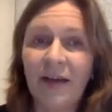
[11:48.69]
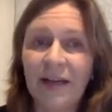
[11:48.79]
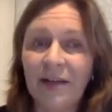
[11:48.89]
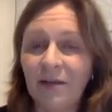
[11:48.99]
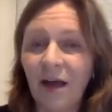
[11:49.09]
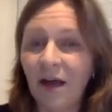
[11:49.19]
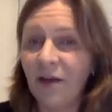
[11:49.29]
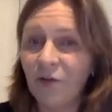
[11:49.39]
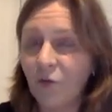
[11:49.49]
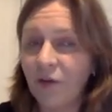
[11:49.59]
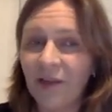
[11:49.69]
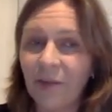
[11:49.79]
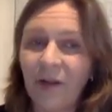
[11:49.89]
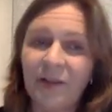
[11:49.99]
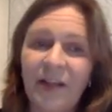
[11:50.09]
find uh, throwing the
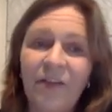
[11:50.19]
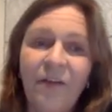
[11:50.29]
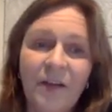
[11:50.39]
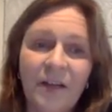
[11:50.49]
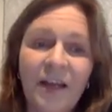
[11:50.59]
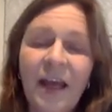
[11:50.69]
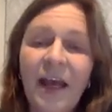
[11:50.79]
ball that fun,